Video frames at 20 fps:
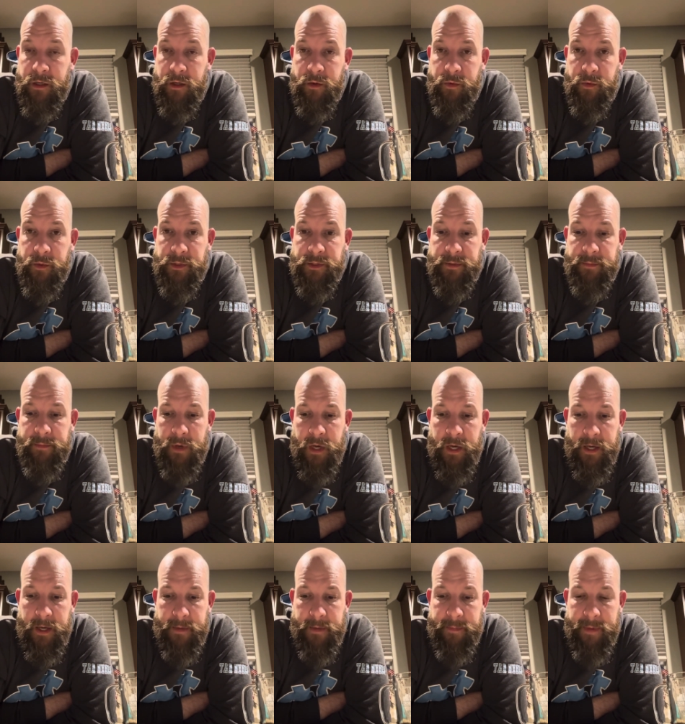with some
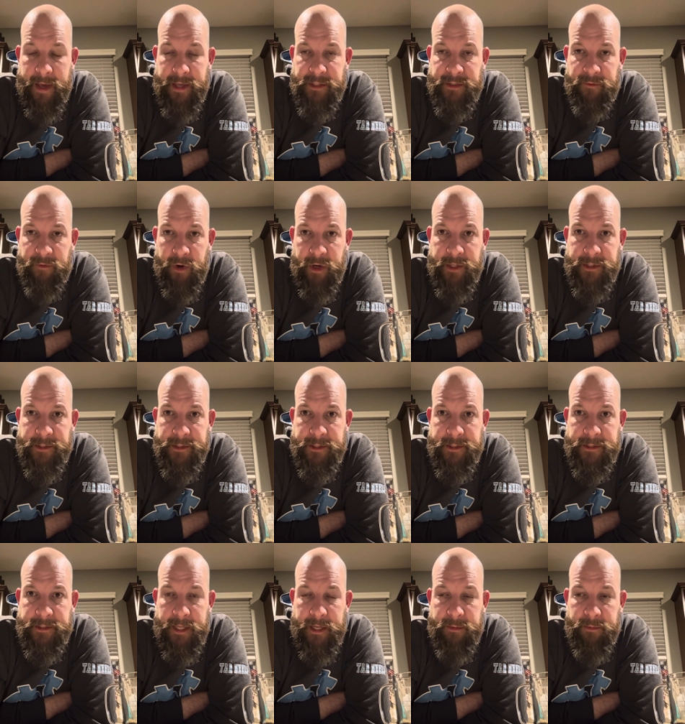uh, best friends to
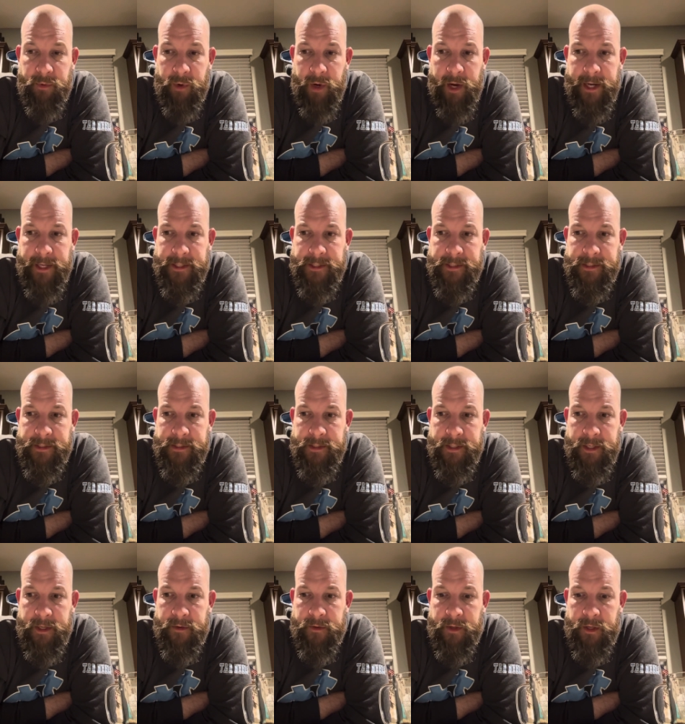celebrate.
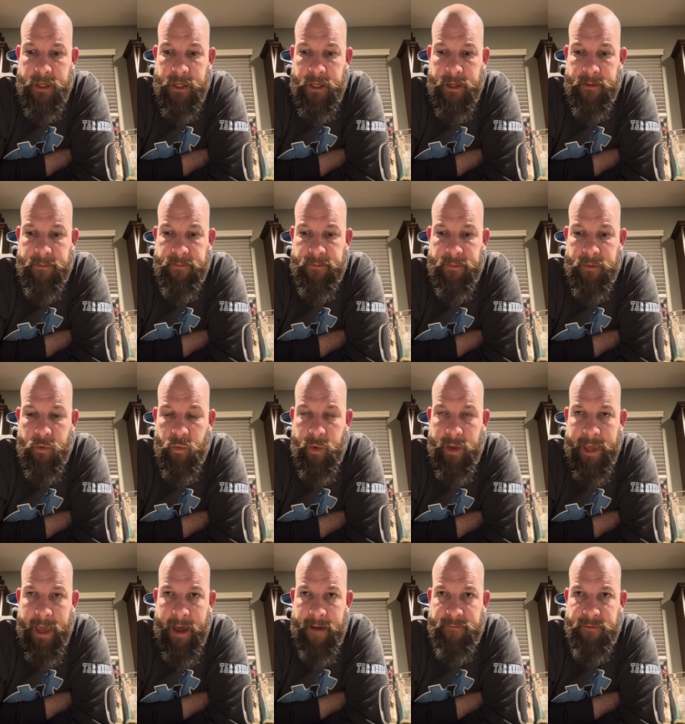And then um,
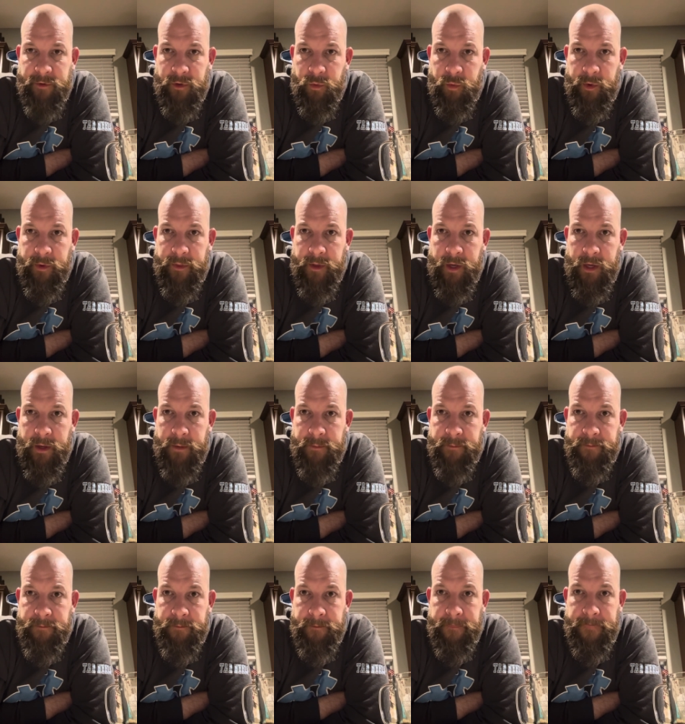week after with
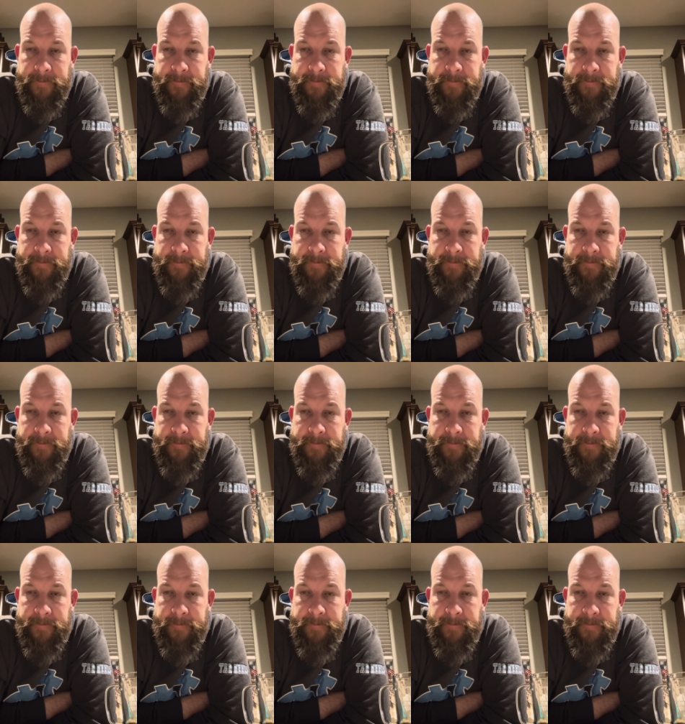um,